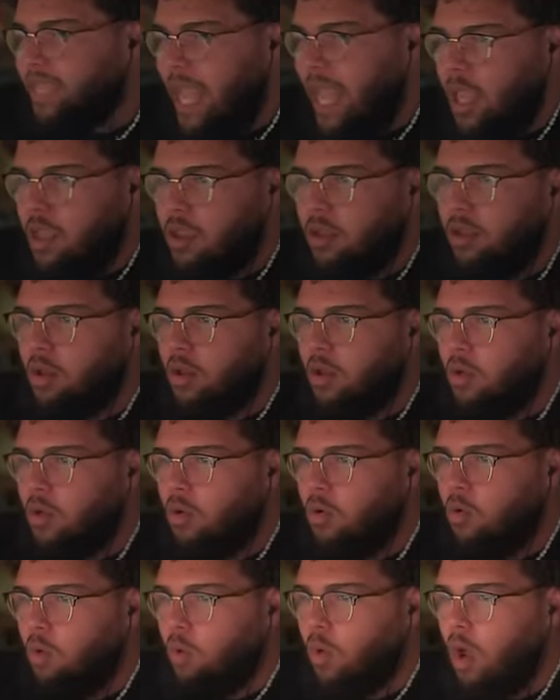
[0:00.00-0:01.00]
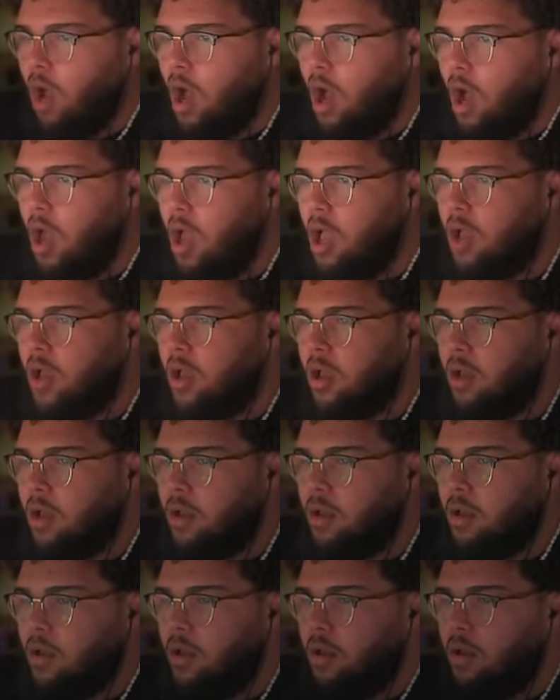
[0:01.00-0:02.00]
That, what?
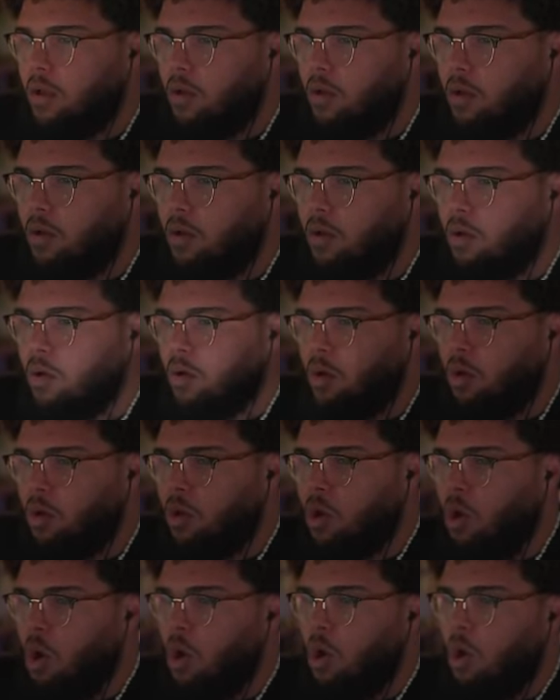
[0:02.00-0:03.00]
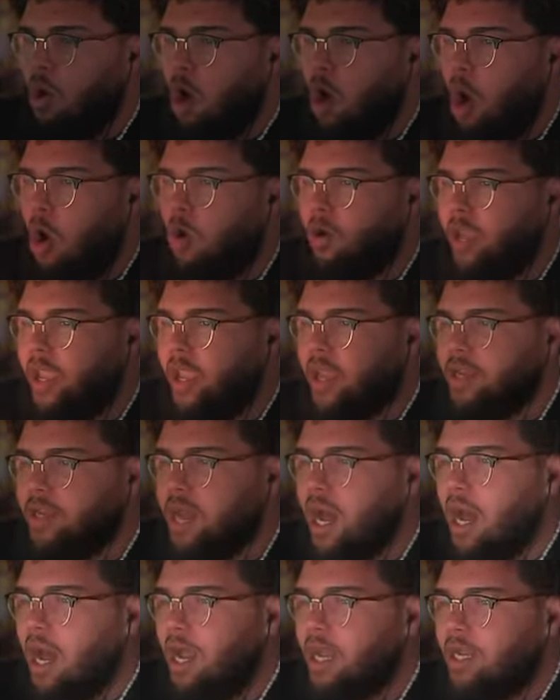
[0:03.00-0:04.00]
Are you okay? Oh yeah,
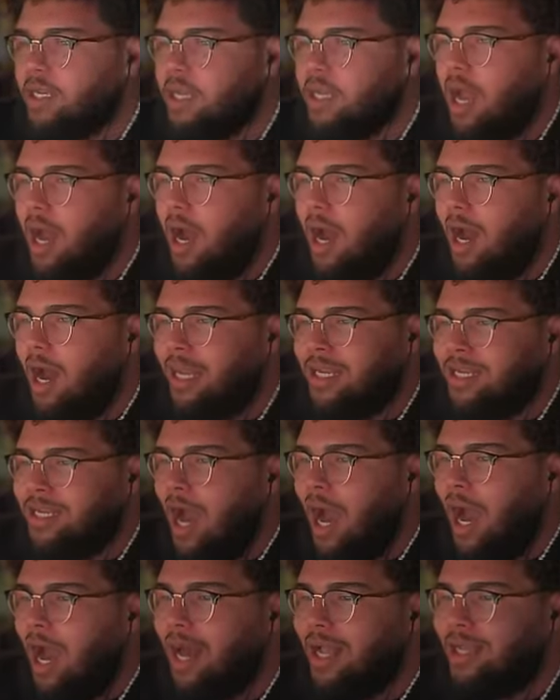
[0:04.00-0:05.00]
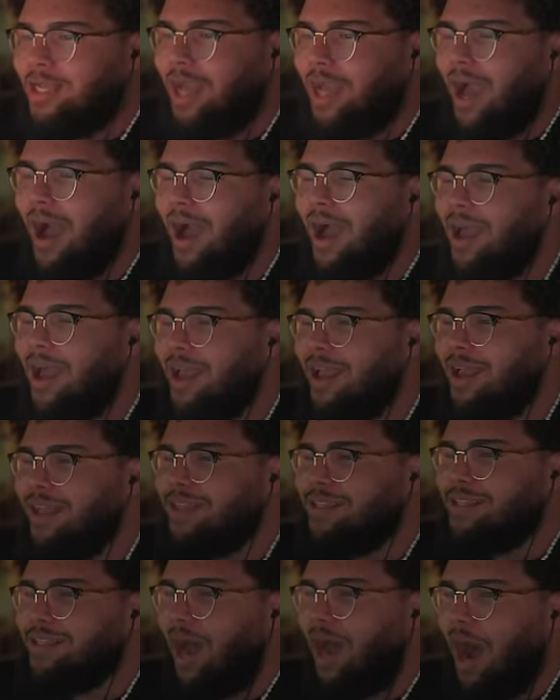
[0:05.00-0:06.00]
nah, nah, nah. The drink. Nah,
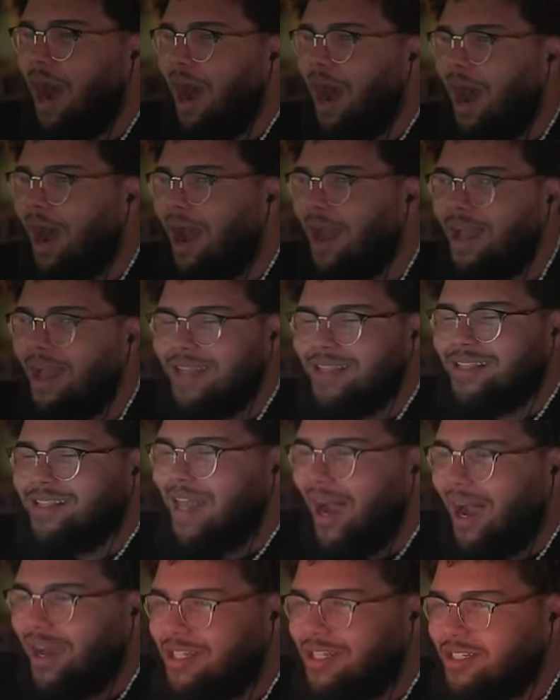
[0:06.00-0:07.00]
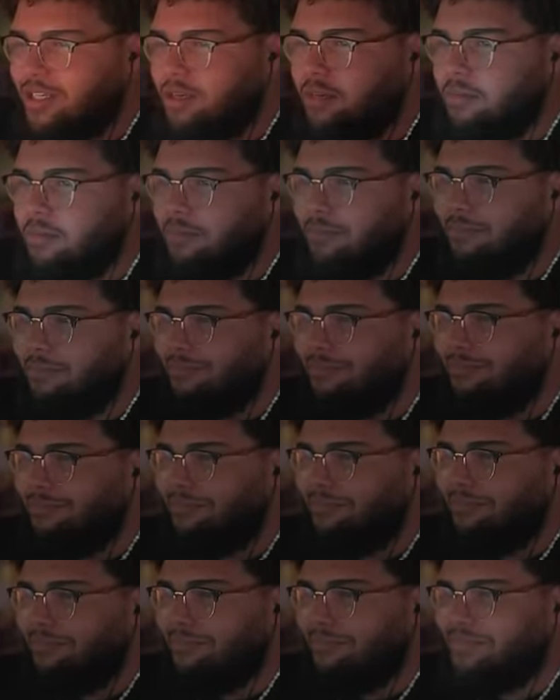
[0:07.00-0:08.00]
wow. nah, nah. What?
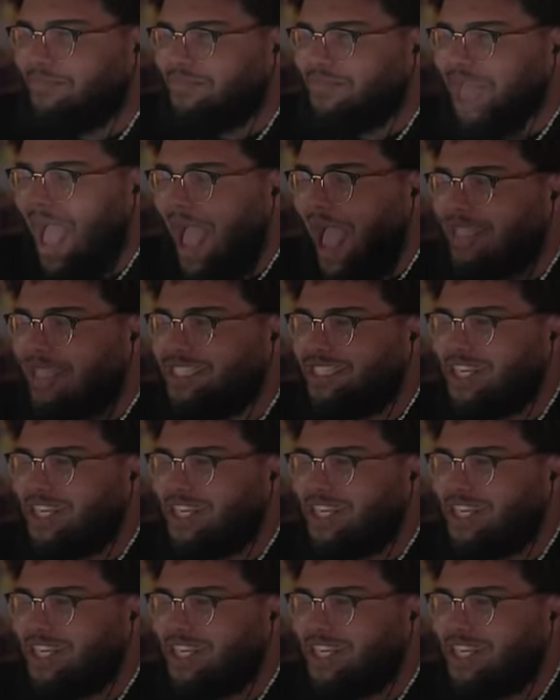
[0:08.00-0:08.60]
That's